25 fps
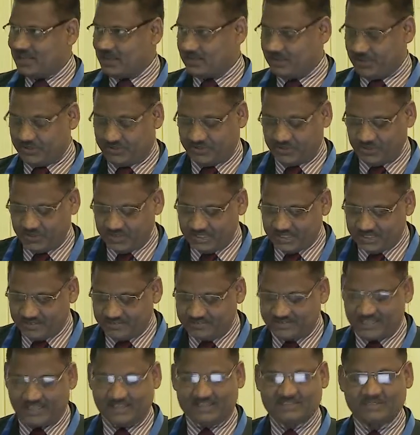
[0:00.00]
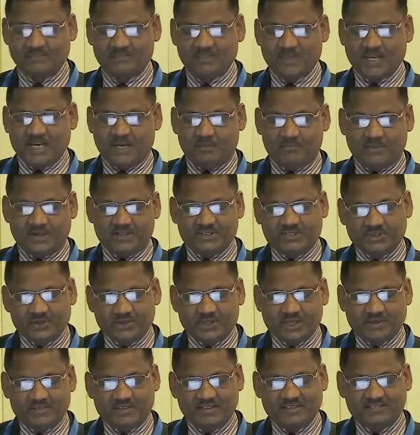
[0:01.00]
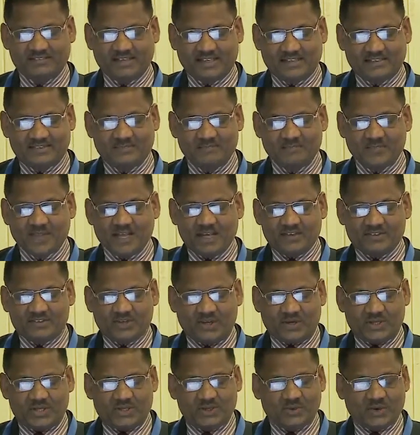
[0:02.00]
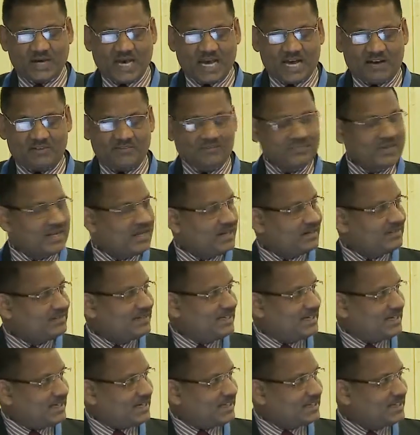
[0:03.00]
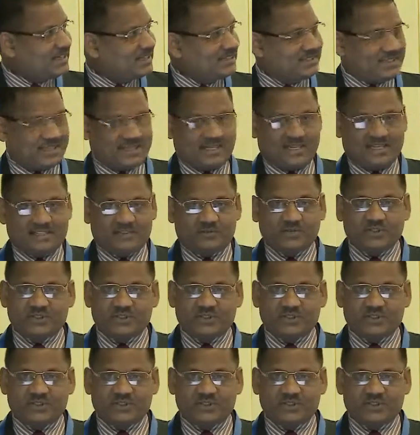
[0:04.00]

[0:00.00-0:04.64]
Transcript: pursuing results, in pursuit of results. So you have, see, another thing is